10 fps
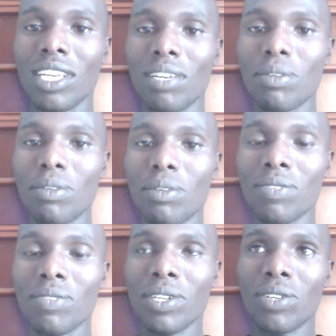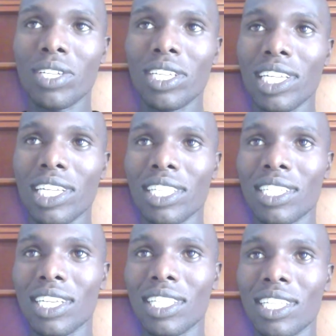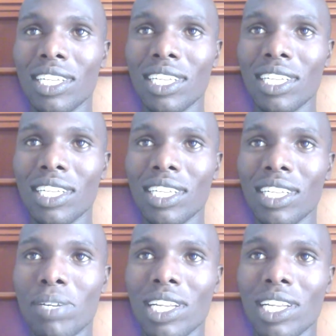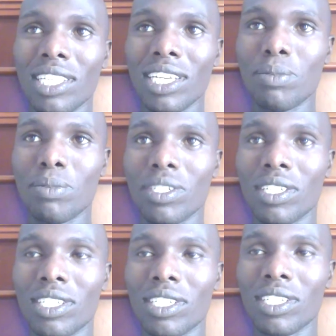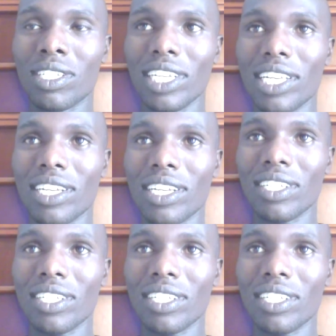Because if we continue like this, I think it will paralyze the sport in Kenya.